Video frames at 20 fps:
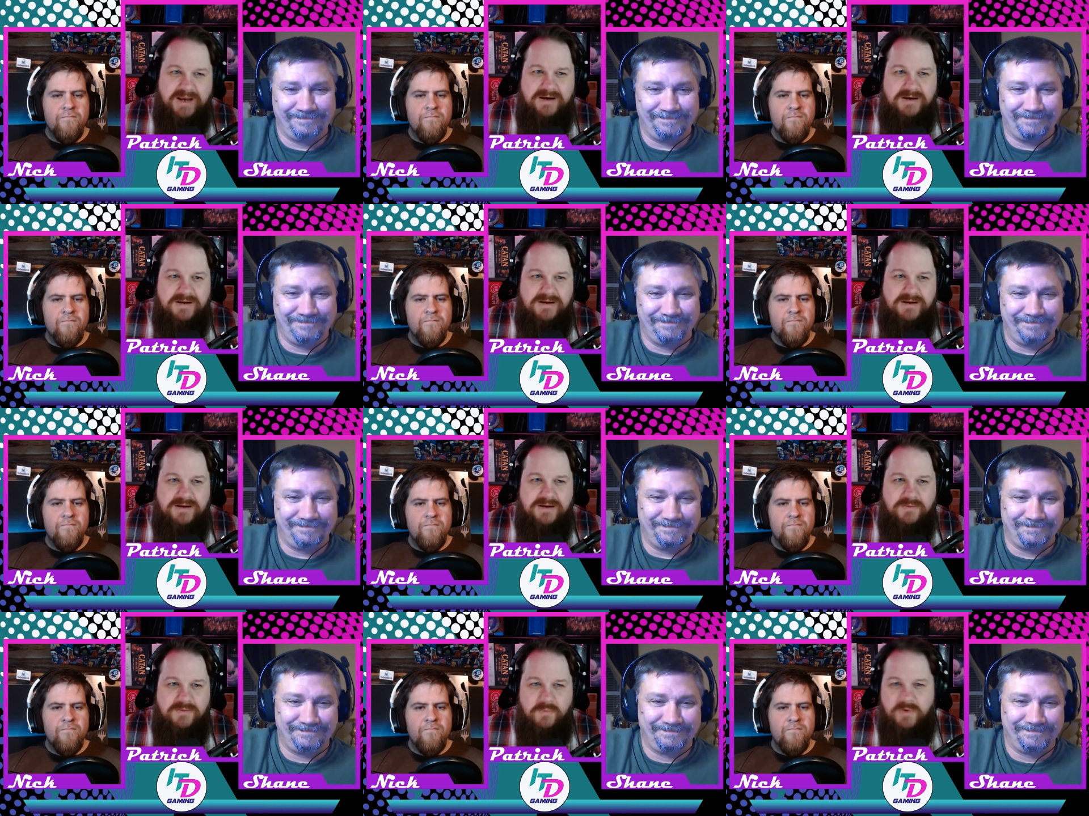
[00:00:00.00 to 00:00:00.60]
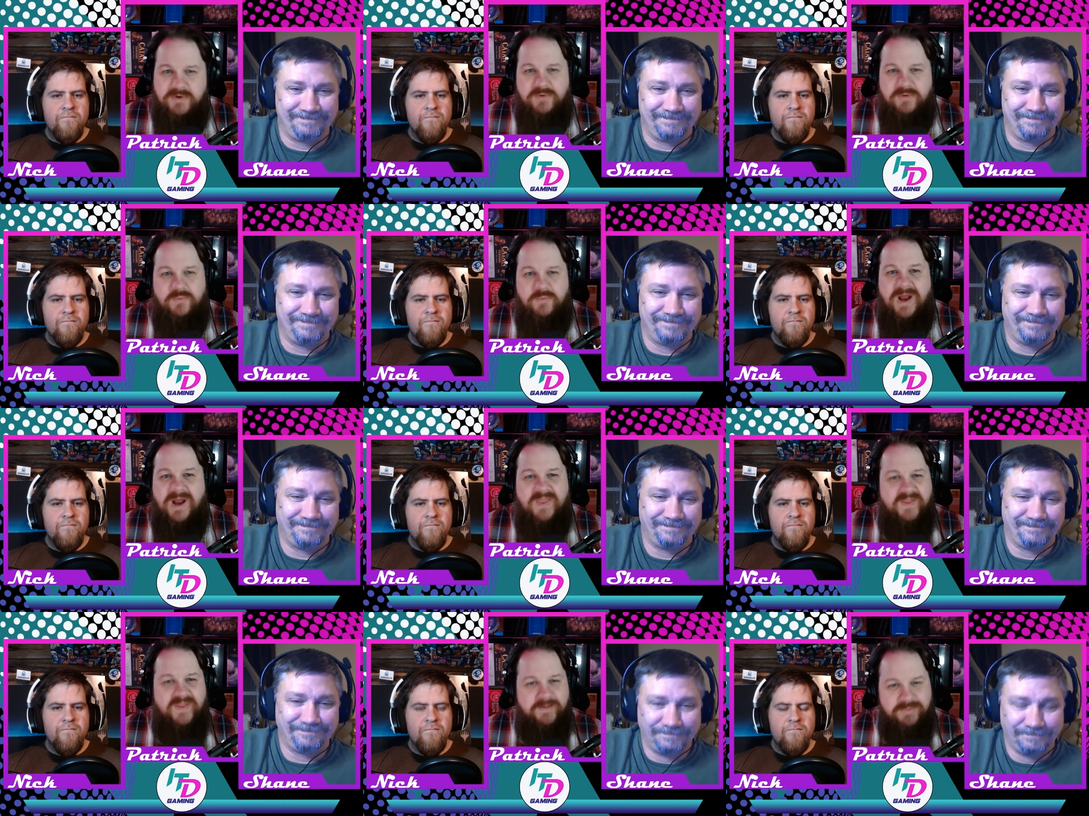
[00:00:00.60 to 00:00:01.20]
Speaker 1: it. Wondered
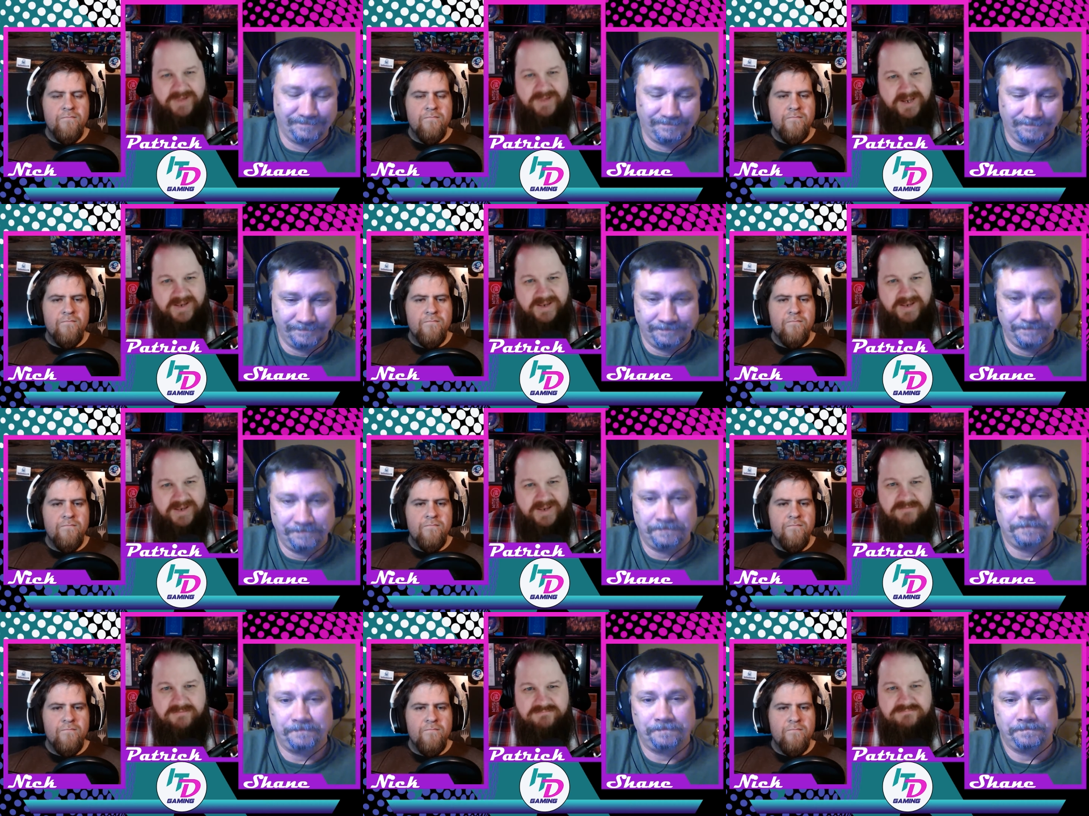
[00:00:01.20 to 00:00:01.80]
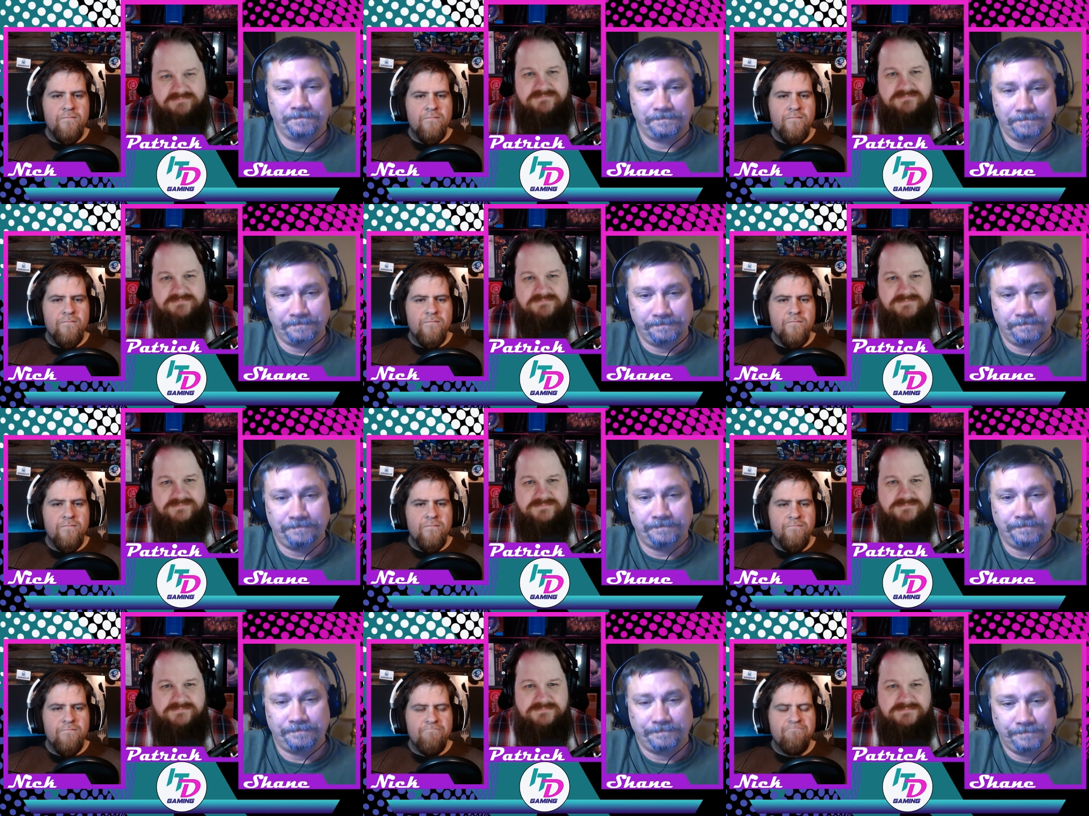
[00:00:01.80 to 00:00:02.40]
why they play that.
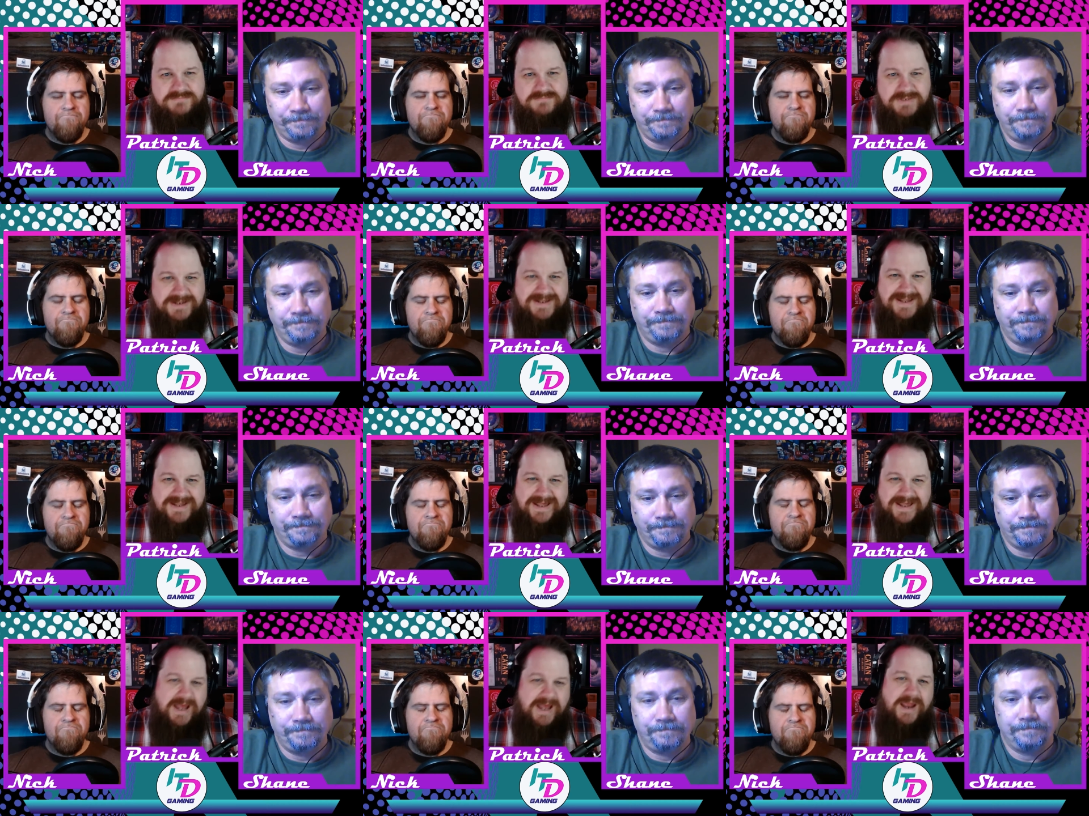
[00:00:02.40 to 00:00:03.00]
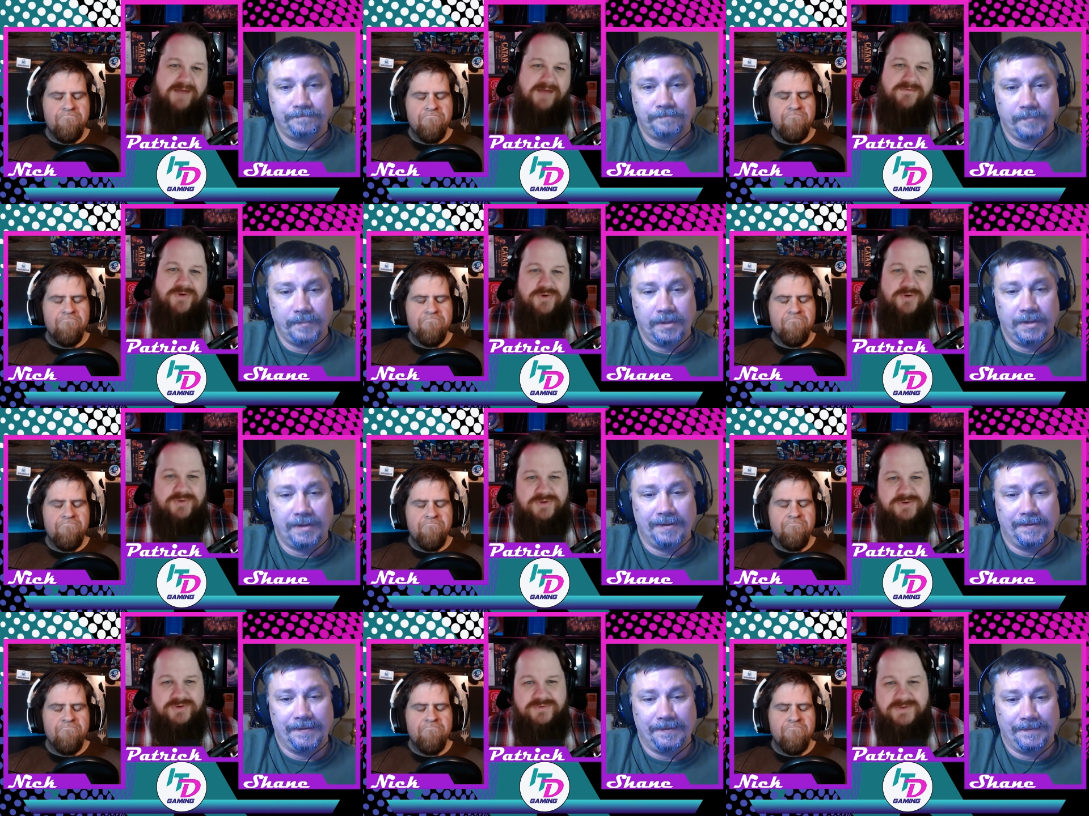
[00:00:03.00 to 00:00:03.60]
I have no
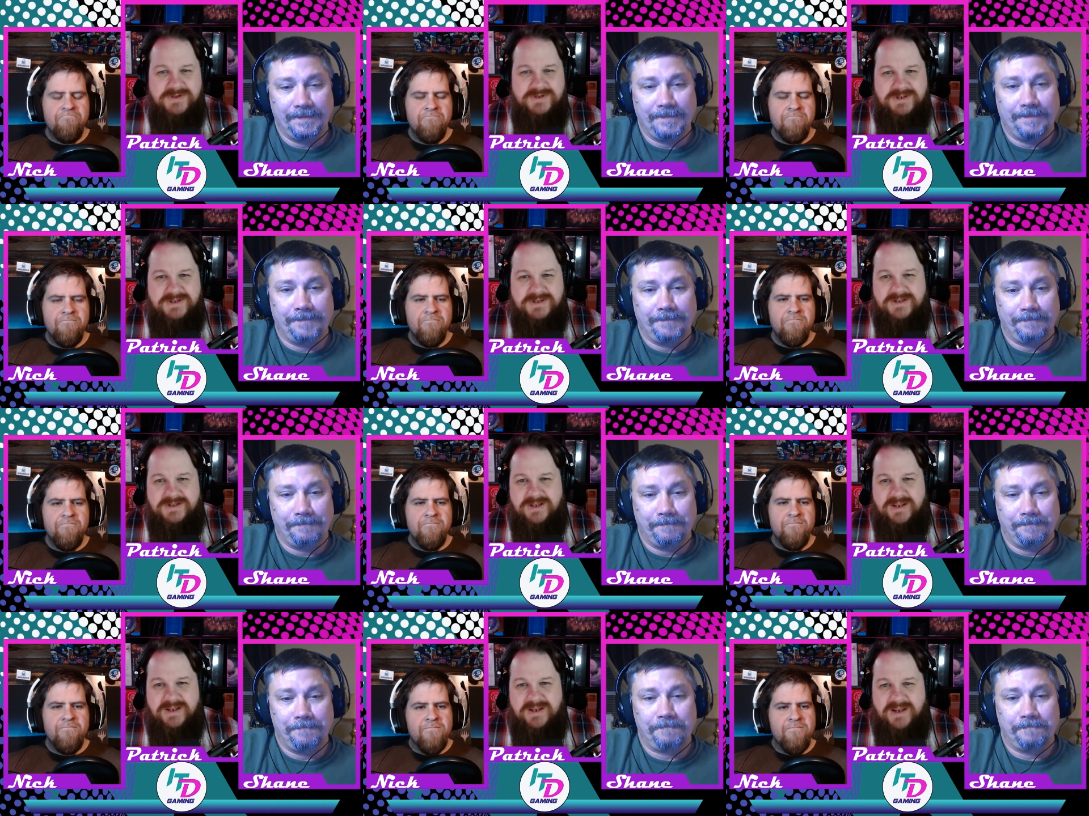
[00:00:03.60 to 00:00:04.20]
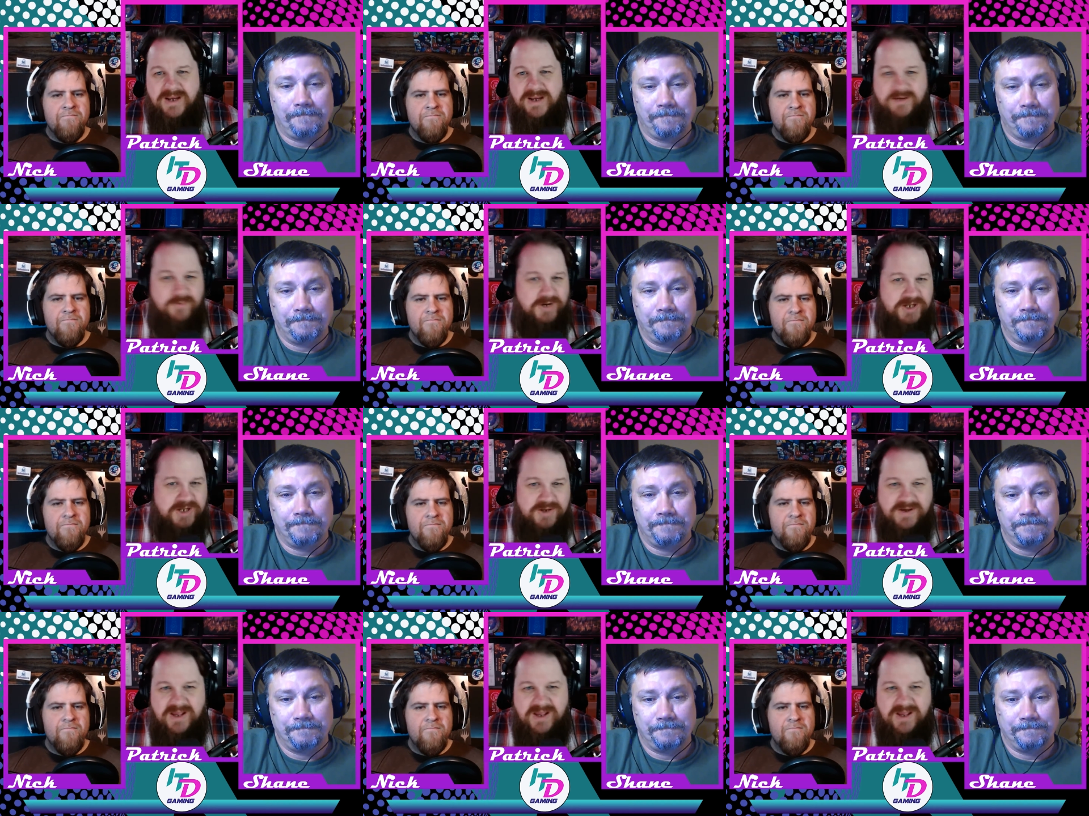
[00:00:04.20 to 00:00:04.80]
clue. Any one of you